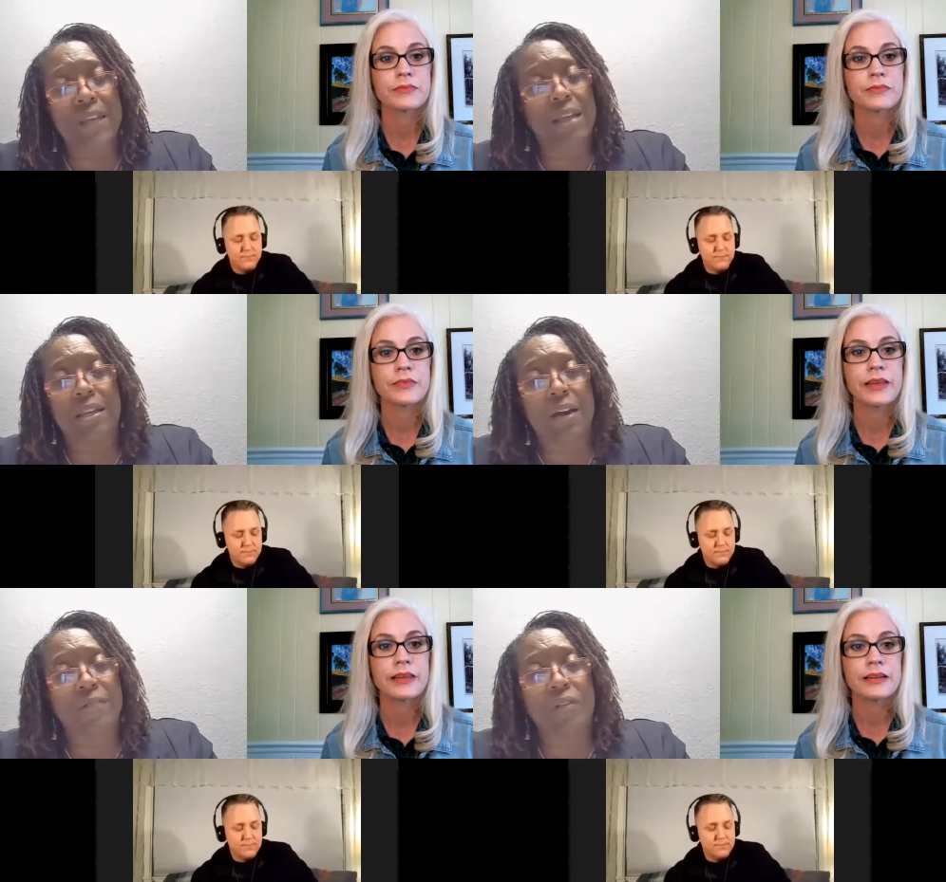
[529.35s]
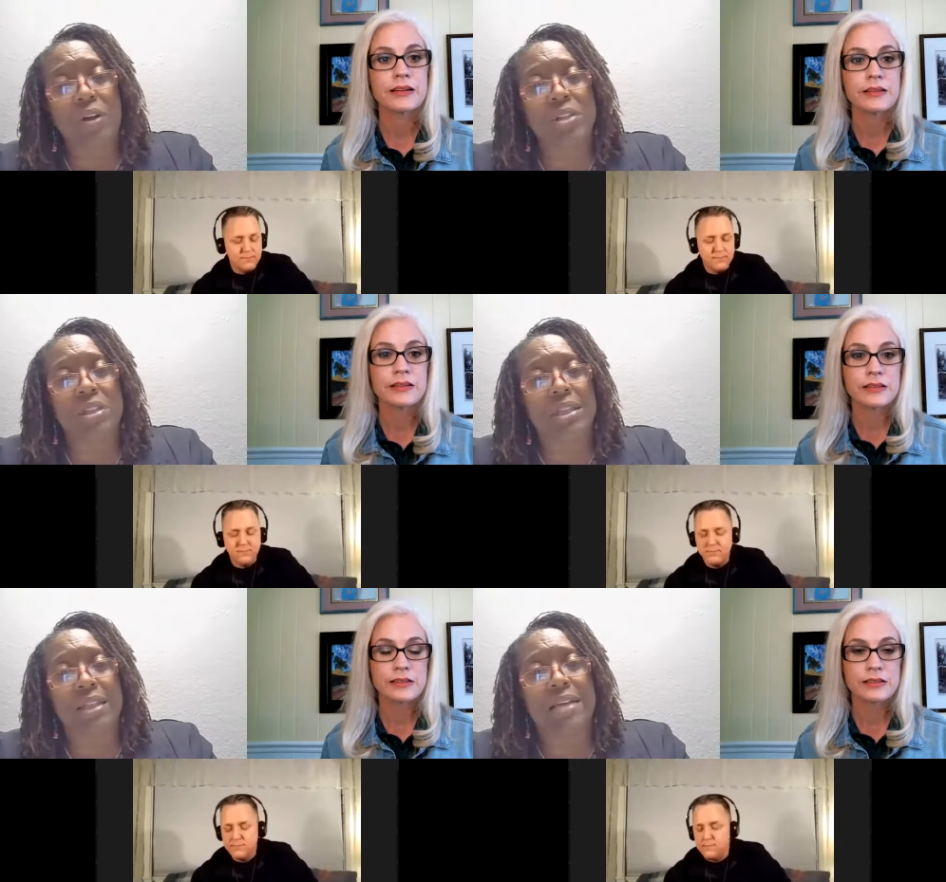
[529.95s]
Speaker 1: And
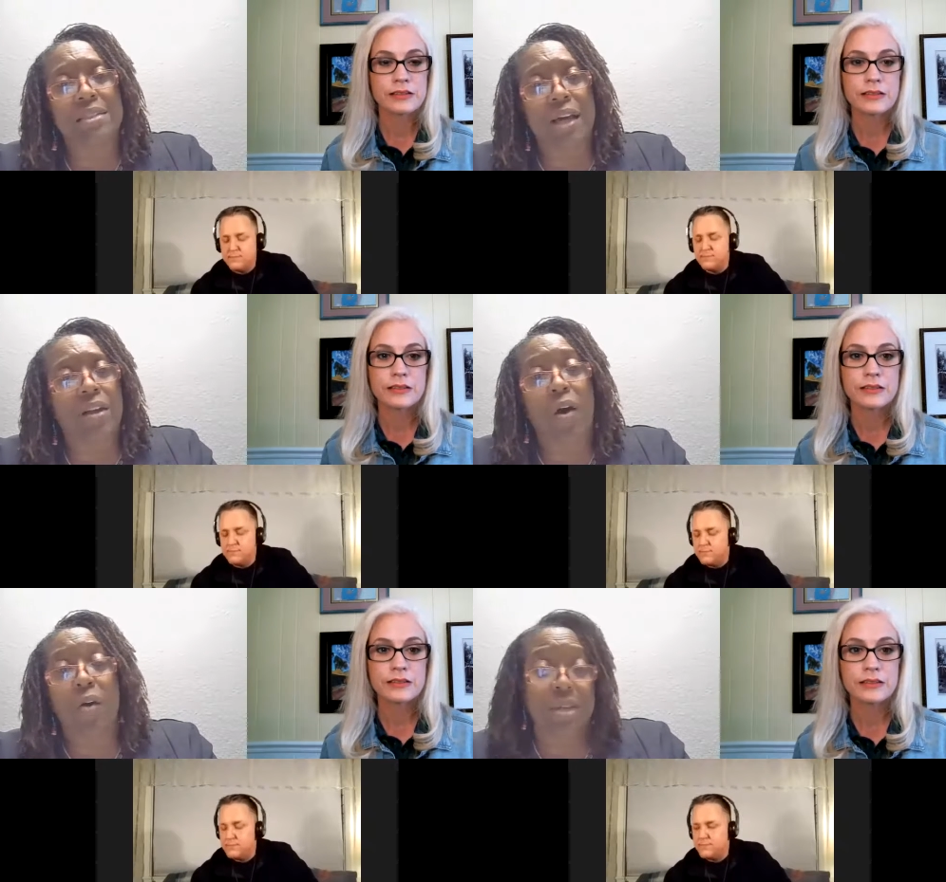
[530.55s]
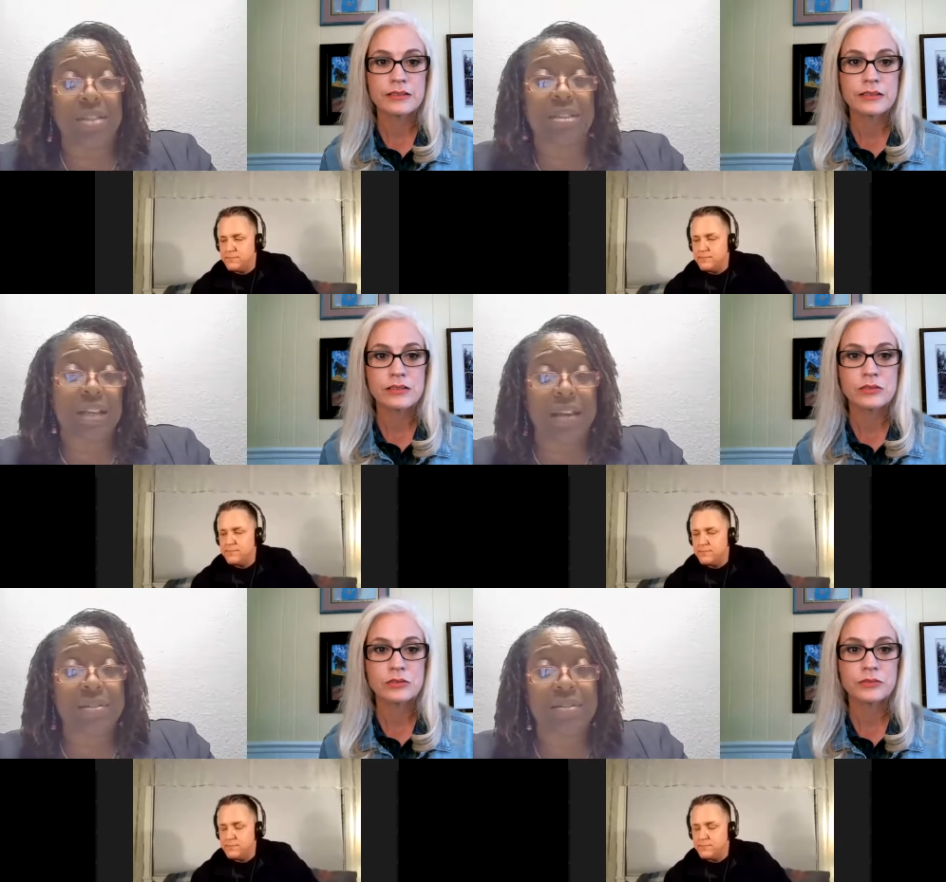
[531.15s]
unfortunately, that's not always
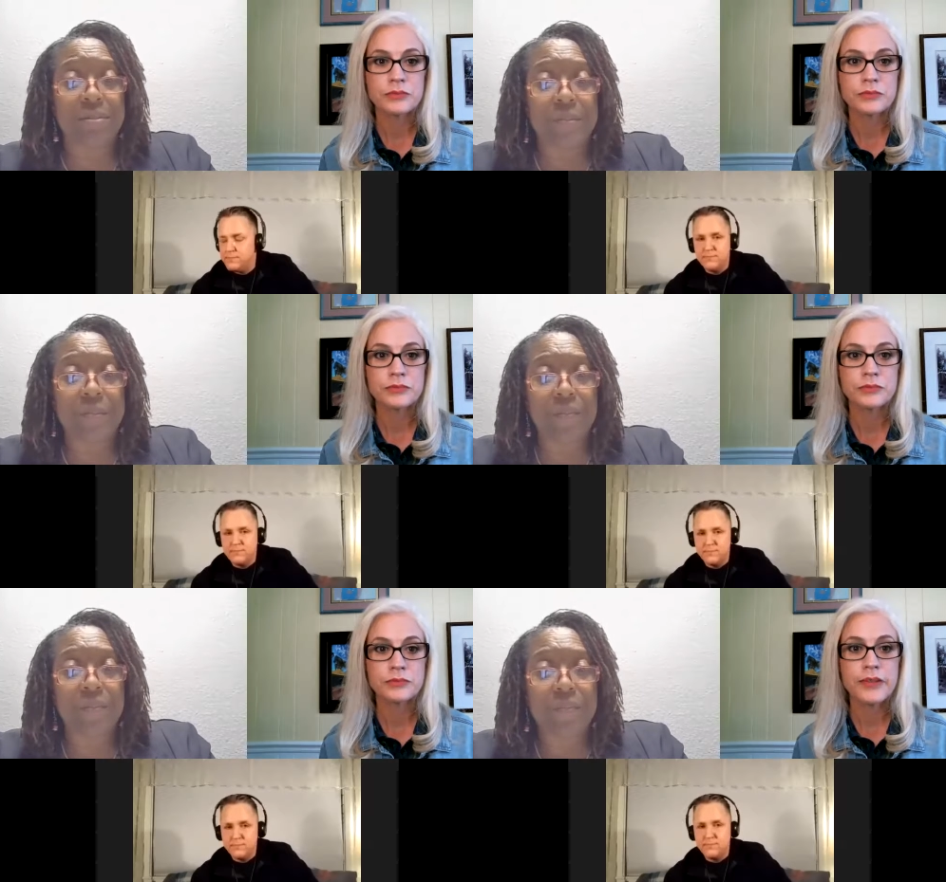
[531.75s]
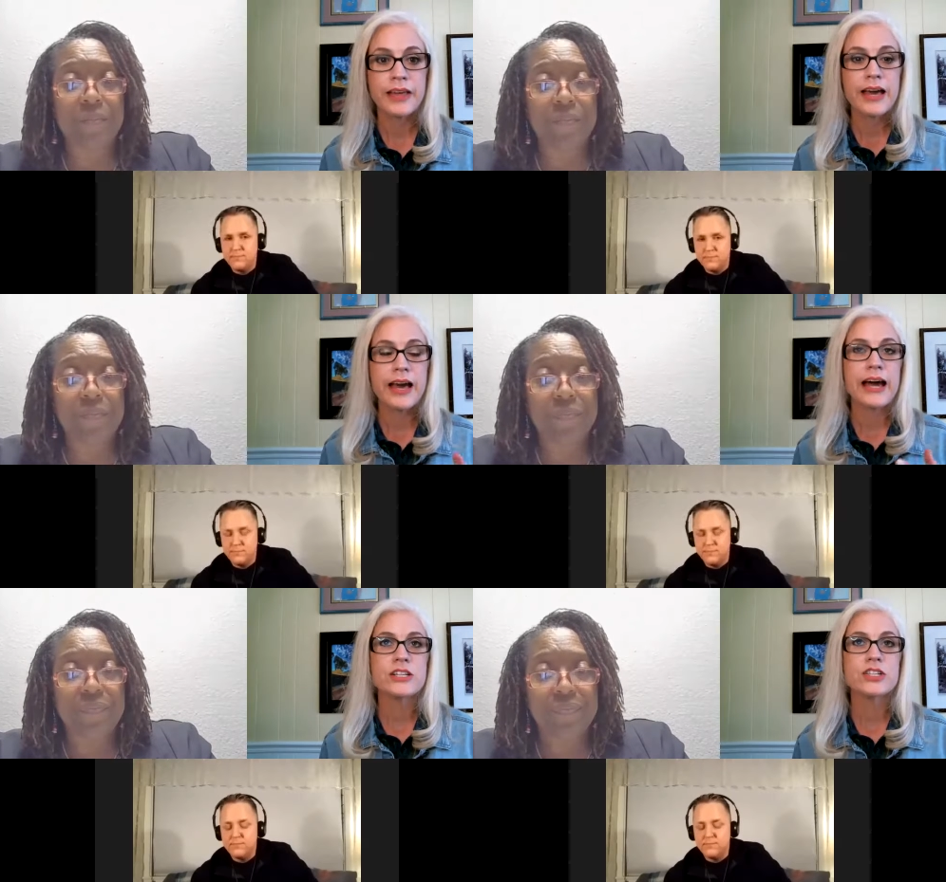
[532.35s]
the case.
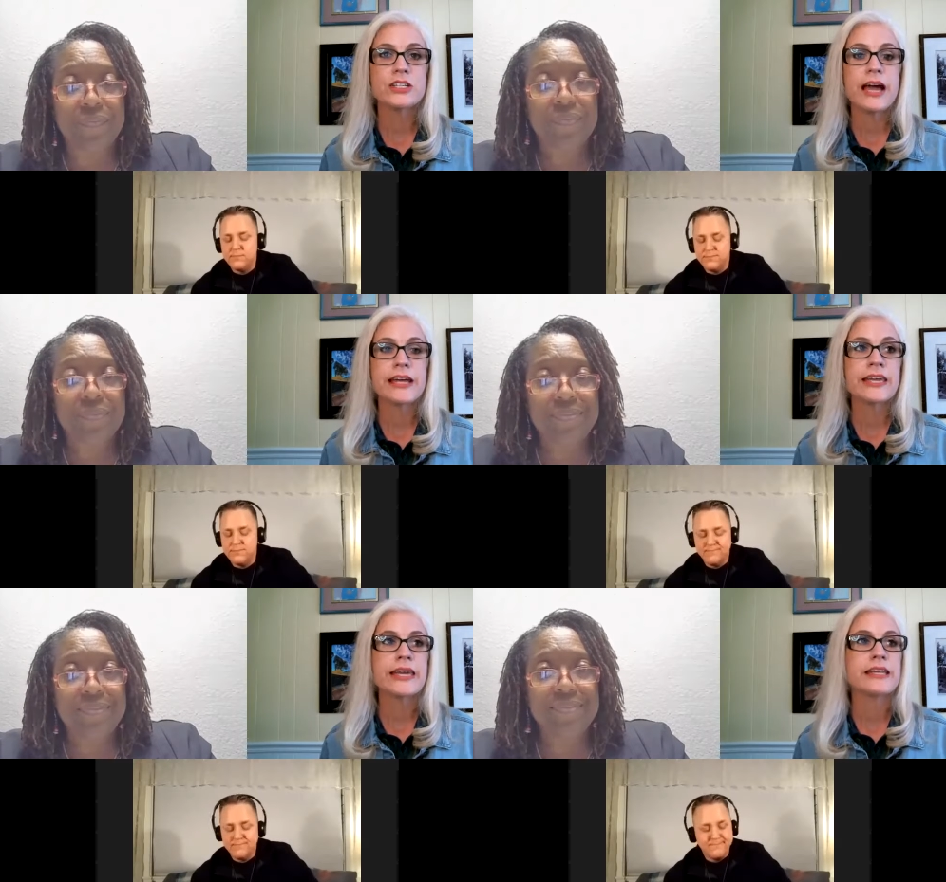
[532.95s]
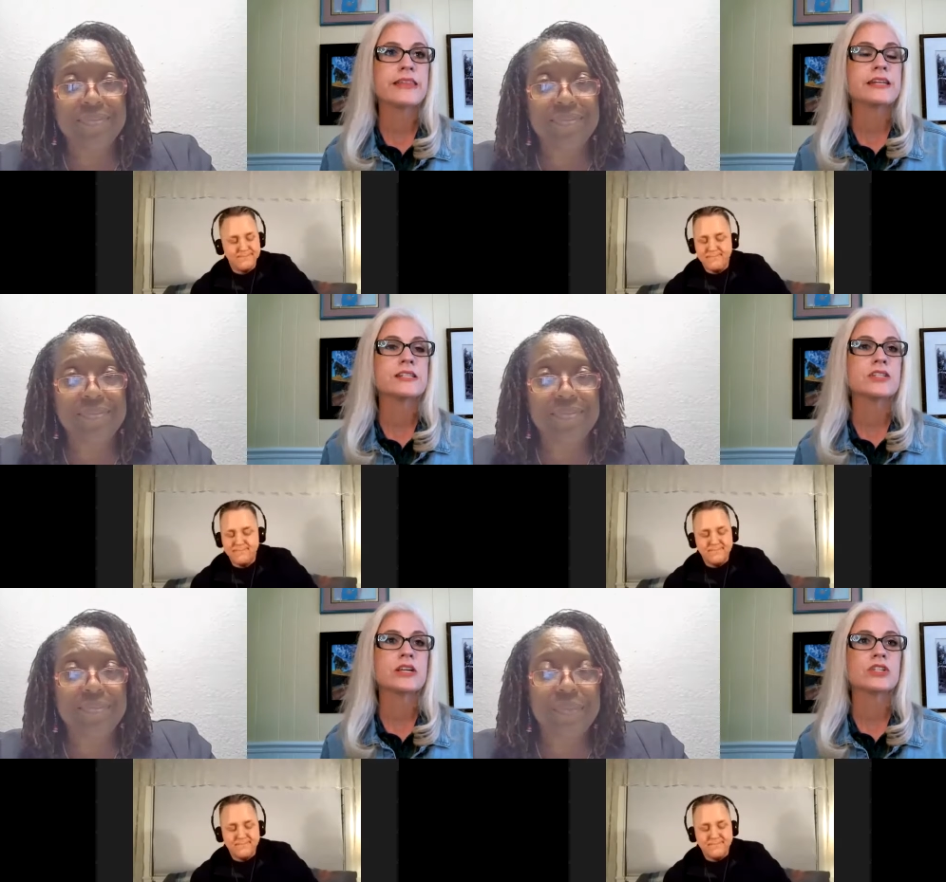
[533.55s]
Speaker 2: I can't, that
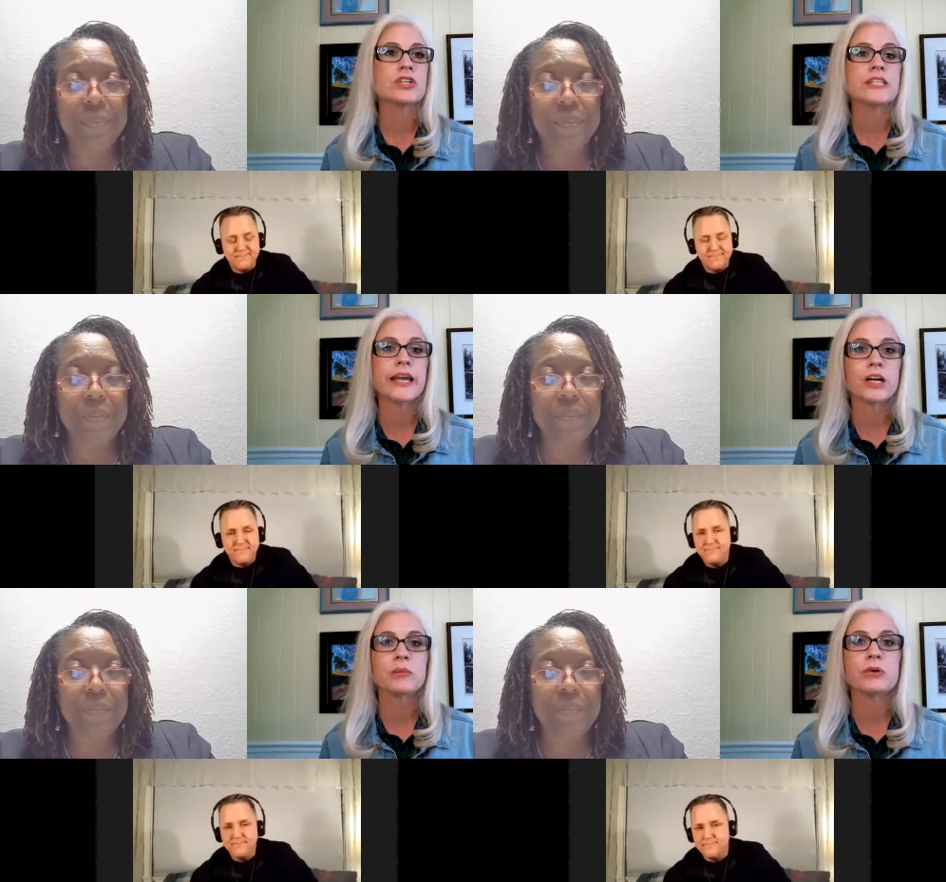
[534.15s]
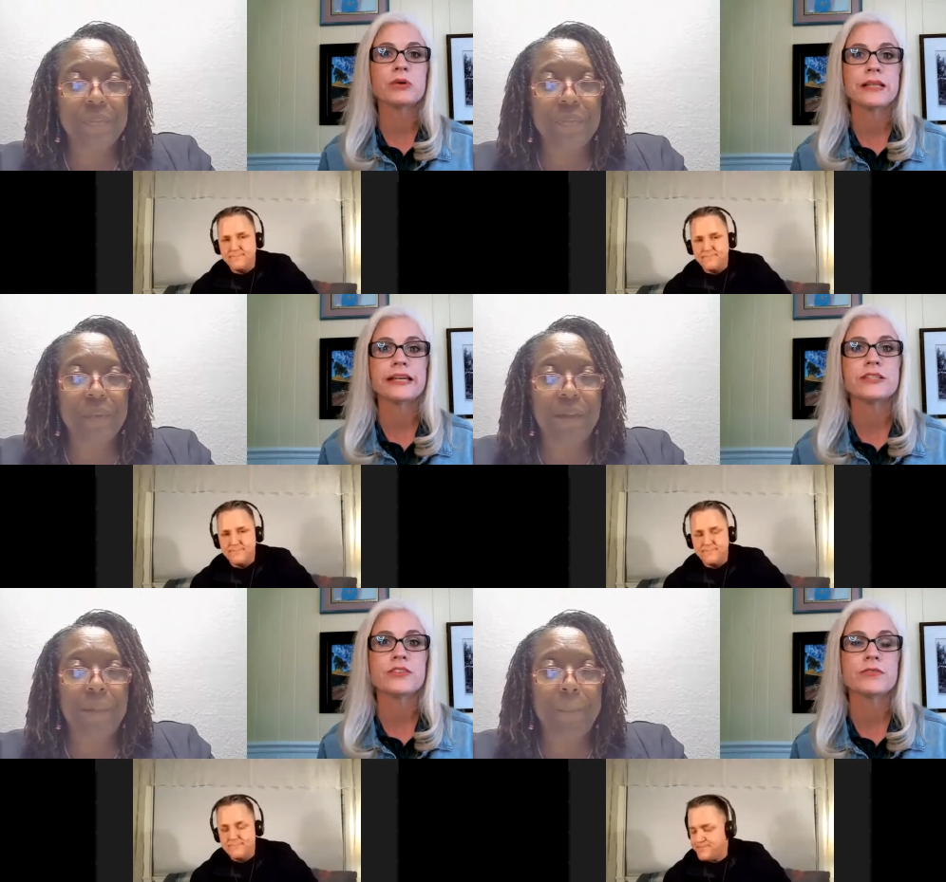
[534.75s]
is such a terrible
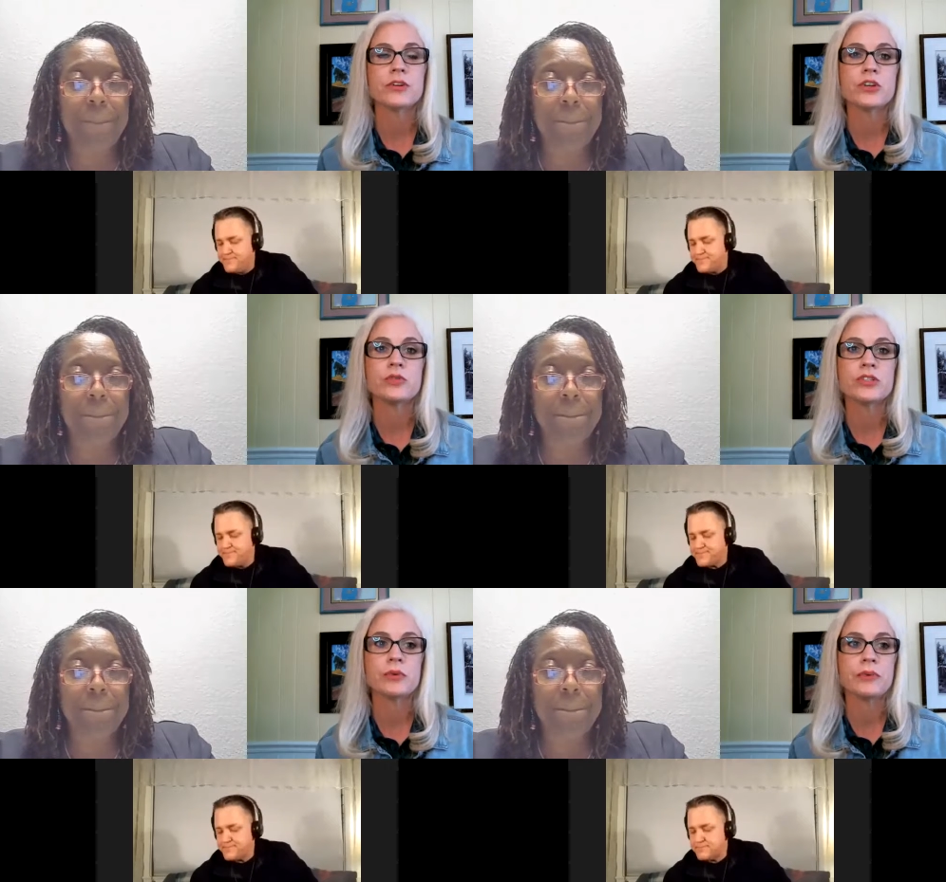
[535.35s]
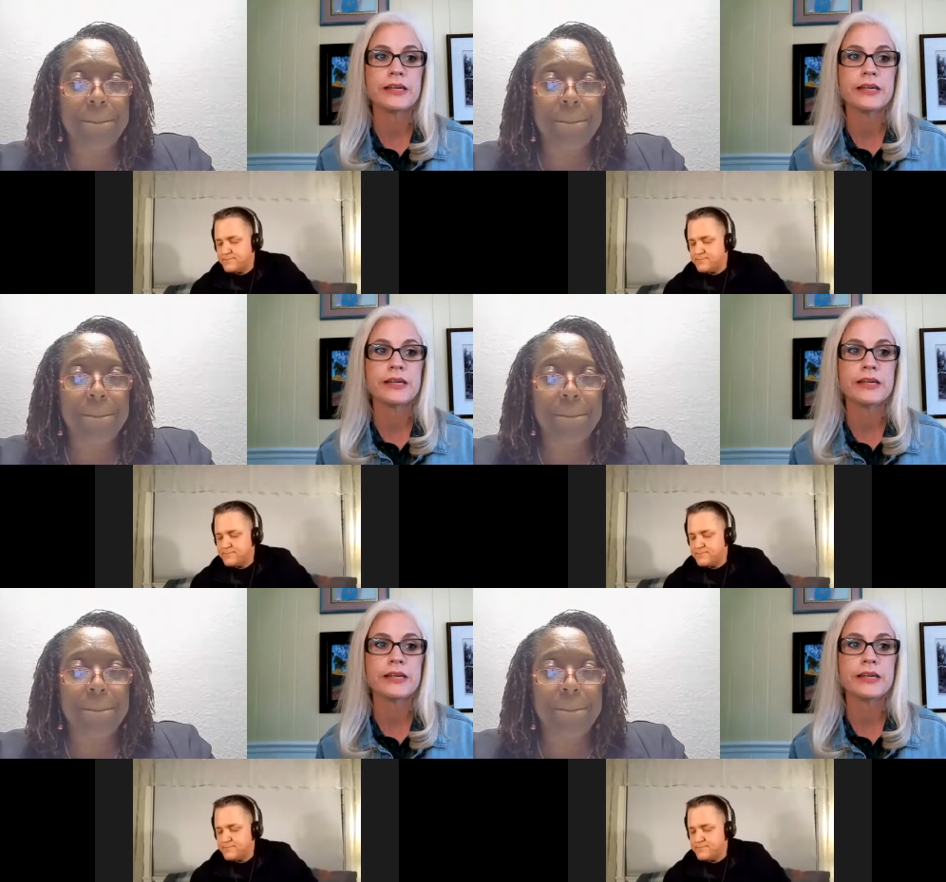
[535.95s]
place for you to